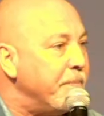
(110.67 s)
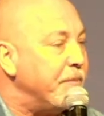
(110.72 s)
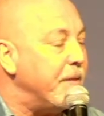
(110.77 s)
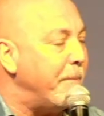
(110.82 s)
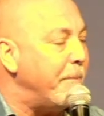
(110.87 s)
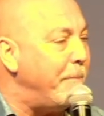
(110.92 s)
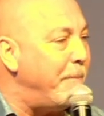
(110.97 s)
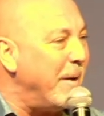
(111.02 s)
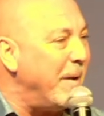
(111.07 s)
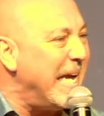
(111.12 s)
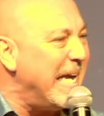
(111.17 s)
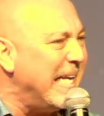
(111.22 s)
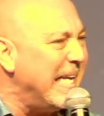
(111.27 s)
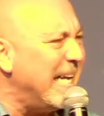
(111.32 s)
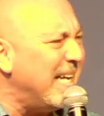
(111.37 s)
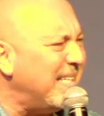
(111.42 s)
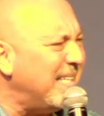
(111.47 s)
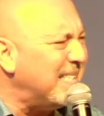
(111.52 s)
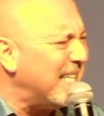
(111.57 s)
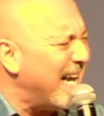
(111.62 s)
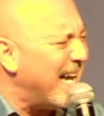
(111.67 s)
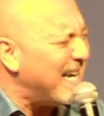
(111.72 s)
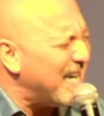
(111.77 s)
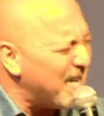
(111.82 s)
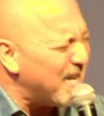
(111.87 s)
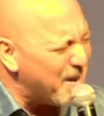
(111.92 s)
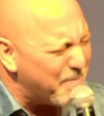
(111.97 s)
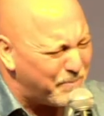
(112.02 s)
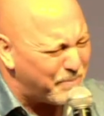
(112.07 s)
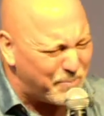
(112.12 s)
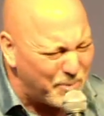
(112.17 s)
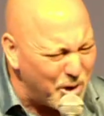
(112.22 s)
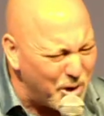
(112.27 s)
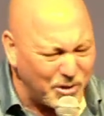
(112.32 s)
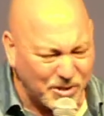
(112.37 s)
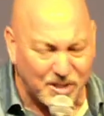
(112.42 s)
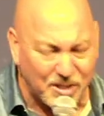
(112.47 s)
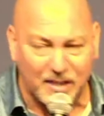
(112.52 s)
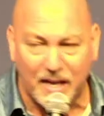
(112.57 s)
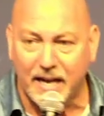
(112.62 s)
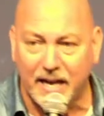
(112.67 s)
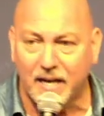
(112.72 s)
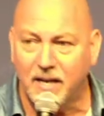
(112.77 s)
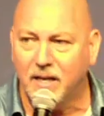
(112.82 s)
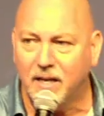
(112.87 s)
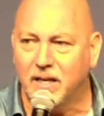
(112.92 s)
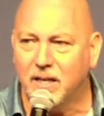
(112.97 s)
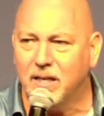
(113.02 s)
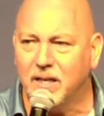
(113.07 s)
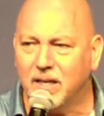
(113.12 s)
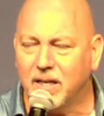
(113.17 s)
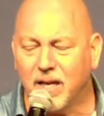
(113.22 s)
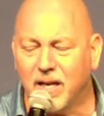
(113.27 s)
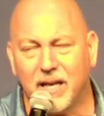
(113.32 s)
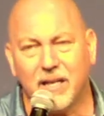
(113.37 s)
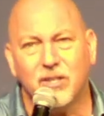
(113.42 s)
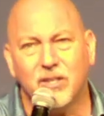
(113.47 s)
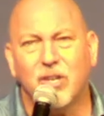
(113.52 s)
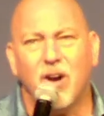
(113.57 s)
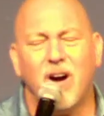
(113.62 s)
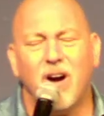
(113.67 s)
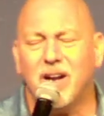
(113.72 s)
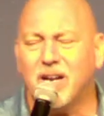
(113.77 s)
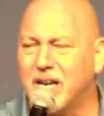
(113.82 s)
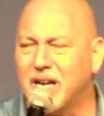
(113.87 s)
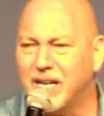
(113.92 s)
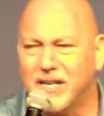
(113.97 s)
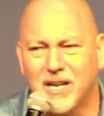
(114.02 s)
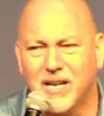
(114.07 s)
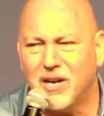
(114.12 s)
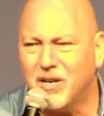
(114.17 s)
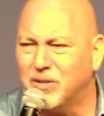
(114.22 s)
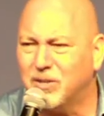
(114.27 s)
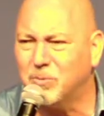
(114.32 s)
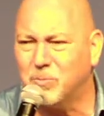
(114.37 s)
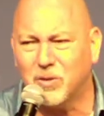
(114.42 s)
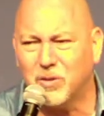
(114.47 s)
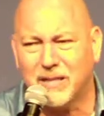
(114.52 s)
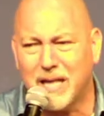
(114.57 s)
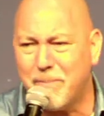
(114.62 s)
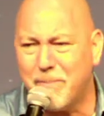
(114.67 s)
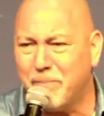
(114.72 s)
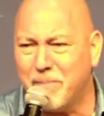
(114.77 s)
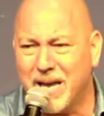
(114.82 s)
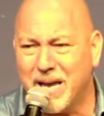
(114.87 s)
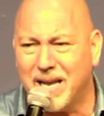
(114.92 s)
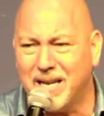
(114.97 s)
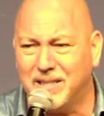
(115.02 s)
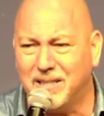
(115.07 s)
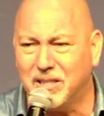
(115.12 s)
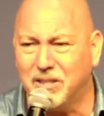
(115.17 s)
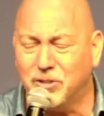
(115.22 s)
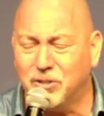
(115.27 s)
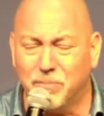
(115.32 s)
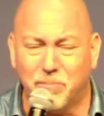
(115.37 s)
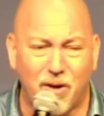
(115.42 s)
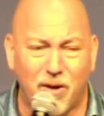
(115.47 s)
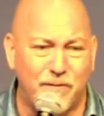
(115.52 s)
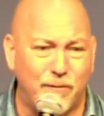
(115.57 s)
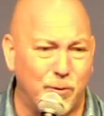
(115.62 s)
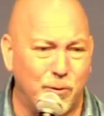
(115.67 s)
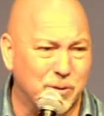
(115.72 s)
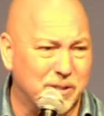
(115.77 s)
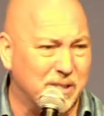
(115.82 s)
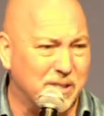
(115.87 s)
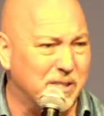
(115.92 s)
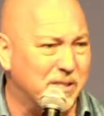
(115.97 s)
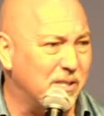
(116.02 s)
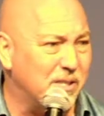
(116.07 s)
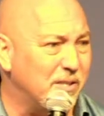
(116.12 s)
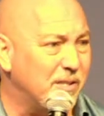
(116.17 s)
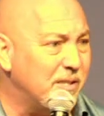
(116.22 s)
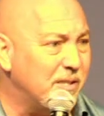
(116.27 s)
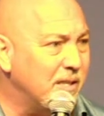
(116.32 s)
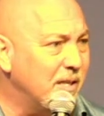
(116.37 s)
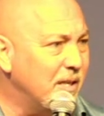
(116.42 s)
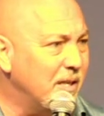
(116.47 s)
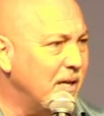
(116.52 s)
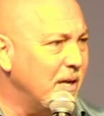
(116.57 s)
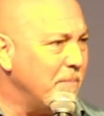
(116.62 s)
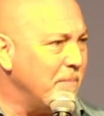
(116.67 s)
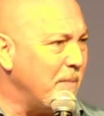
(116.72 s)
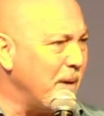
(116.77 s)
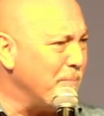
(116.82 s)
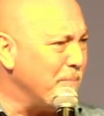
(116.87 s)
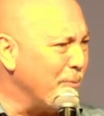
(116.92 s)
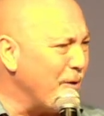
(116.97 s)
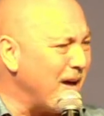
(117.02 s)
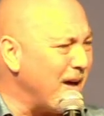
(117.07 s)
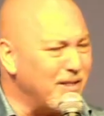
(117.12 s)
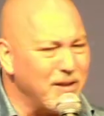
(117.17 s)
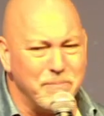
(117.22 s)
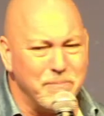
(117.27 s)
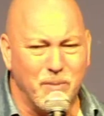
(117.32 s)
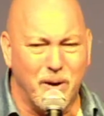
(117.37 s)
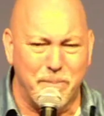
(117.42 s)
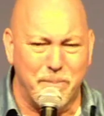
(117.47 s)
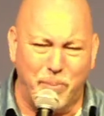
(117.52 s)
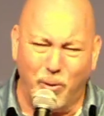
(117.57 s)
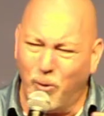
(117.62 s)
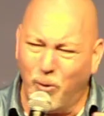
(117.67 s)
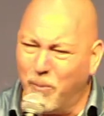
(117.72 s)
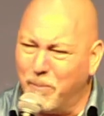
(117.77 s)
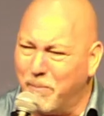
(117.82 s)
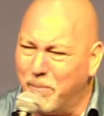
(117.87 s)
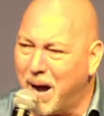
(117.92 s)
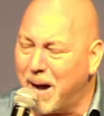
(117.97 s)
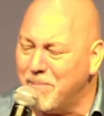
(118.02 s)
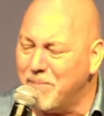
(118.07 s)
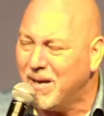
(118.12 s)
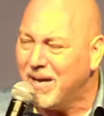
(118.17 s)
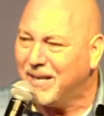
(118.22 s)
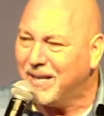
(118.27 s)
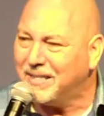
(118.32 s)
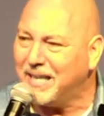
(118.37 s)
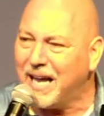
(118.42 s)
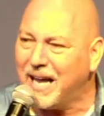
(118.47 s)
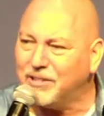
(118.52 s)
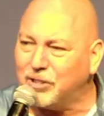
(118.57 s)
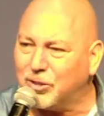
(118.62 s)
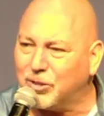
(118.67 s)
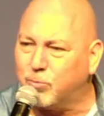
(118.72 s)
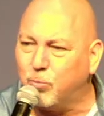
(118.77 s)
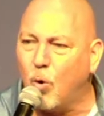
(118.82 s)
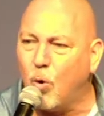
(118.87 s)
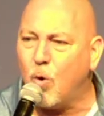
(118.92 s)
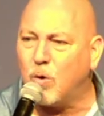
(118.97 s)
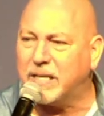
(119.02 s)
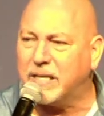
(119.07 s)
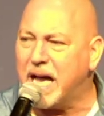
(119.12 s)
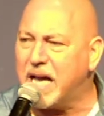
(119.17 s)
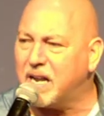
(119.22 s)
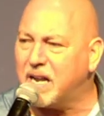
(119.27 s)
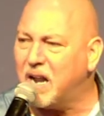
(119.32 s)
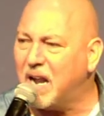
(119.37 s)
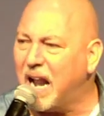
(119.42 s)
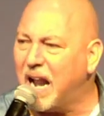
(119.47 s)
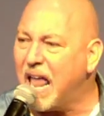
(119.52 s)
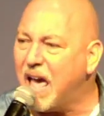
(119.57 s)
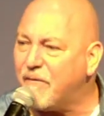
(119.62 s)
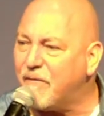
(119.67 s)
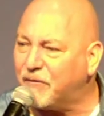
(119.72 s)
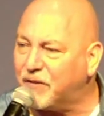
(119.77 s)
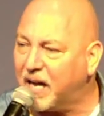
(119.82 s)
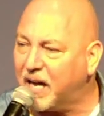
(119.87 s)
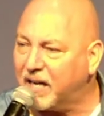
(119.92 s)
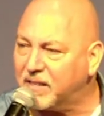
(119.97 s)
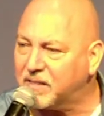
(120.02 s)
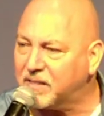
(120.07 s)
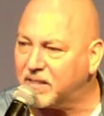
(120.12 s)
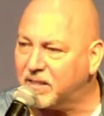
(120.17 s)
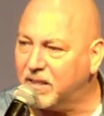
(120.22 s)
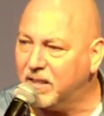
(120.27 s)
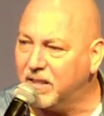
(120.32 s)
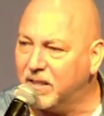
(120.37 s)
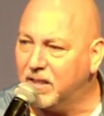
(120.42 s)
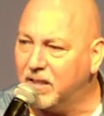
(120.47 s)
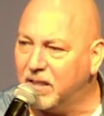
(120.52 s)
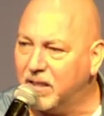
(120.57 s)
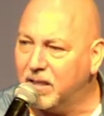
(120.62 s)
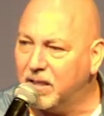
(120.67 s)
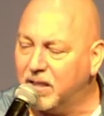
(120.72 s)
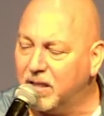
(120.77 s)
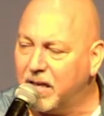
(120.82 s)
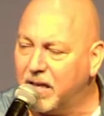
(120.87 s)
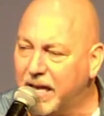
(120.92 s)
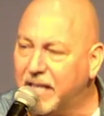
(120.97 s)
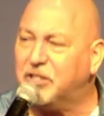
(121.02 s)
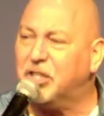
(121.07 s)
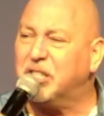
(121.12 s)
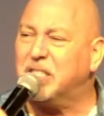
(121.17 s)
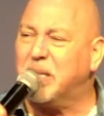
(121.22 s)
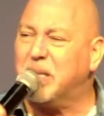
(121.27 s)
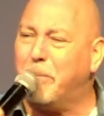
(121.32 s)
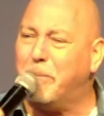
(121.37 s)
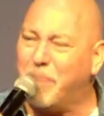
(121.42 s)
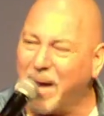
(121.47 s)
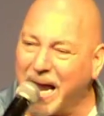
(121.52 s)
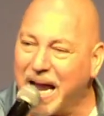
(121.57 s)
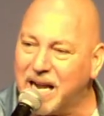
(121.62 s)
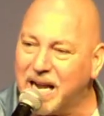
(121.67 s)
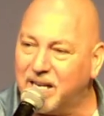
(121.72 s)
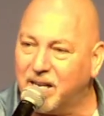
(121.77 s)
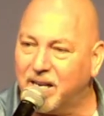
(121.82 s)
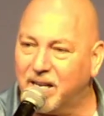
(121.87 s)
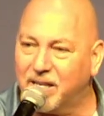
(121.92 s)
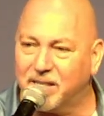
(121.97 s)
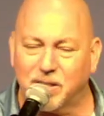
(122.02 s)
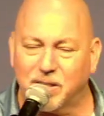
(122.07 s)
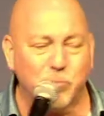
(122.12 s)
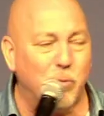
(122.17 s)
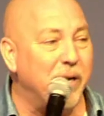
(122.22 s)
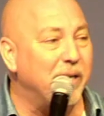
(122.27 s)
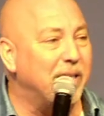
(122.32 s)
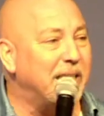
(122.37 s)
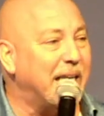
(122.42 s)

the beatings and the abuse, and, and God only knows what that man did to my four sisters, my brother, my poor mum. Dad just walked out and left us. He just abandoned us. When